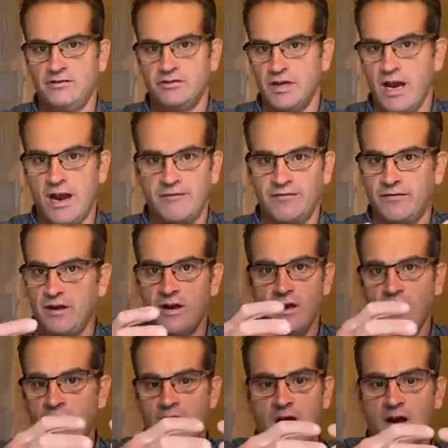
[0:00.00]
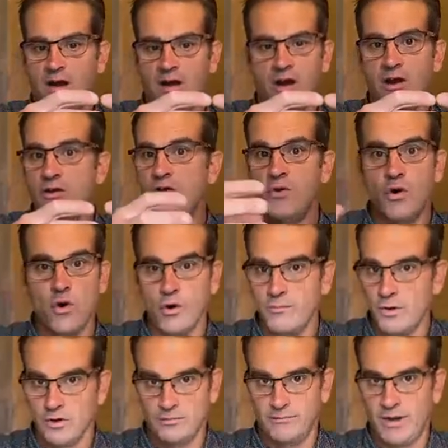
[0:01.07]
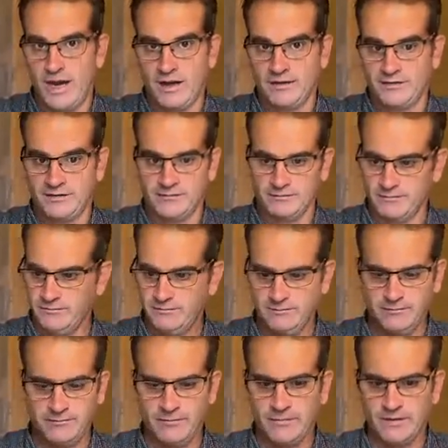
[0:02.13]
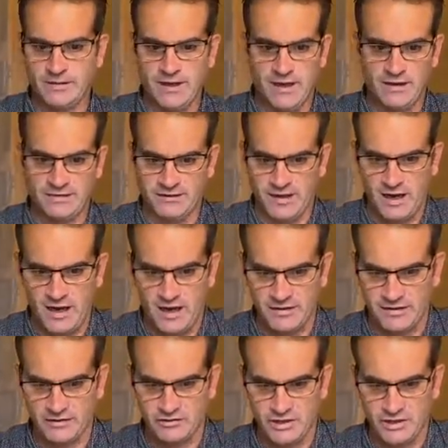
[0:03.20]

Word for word: drive a, a normal bus? Does Arthur